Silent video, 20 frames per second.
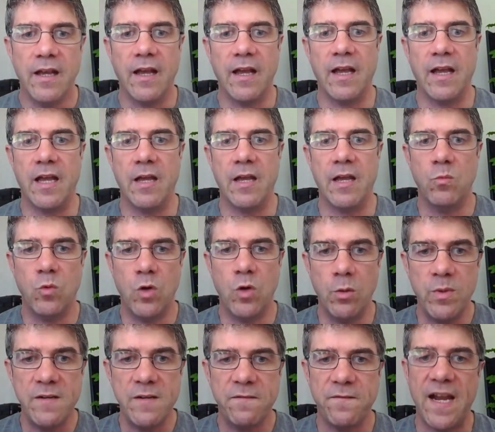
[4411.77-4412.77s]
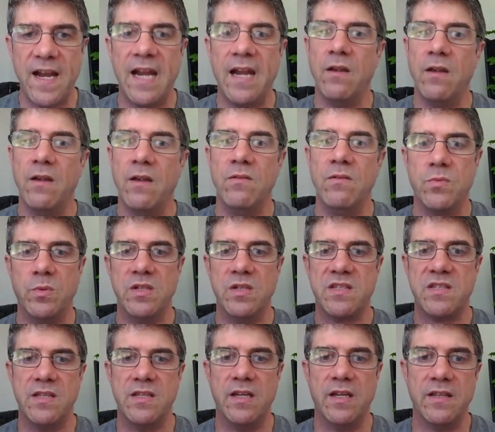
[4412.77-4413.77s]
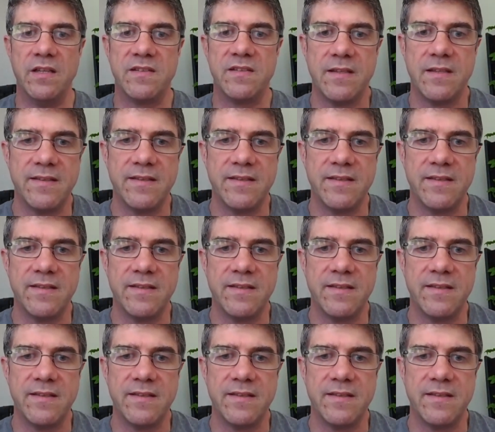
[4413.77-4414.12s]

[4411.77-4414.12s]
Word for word: Um, what we found was that